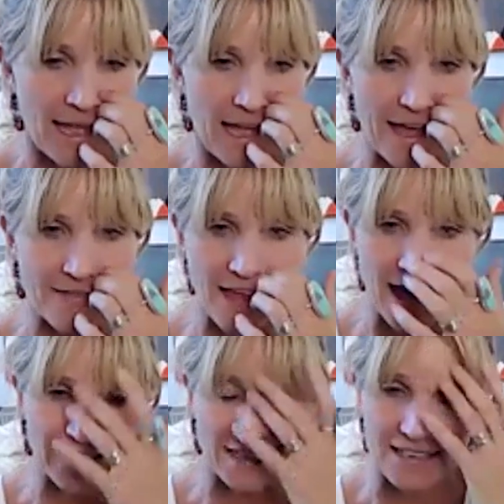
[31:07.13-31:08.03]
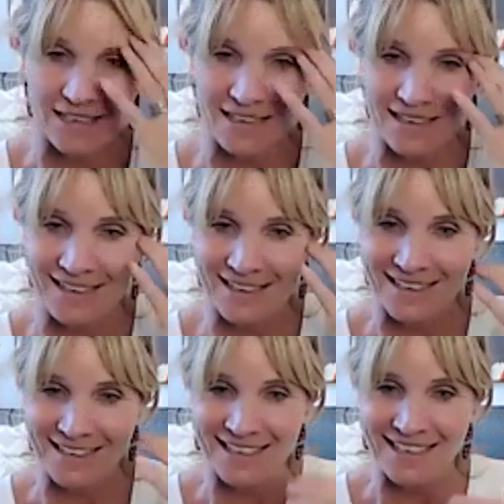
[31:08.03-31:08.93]
And then
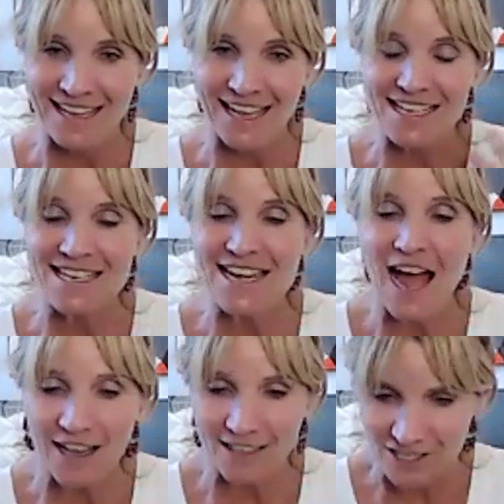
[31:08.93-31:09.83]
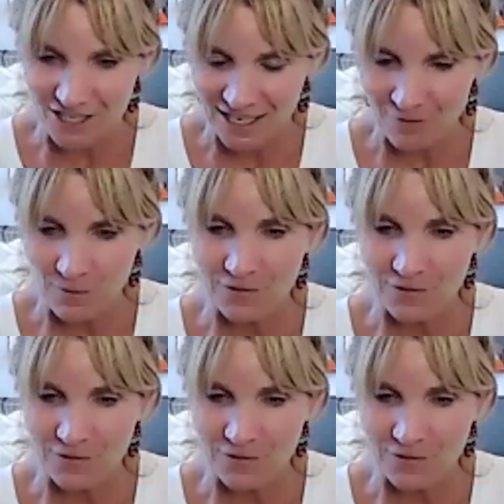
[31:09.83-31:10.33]
acknowledging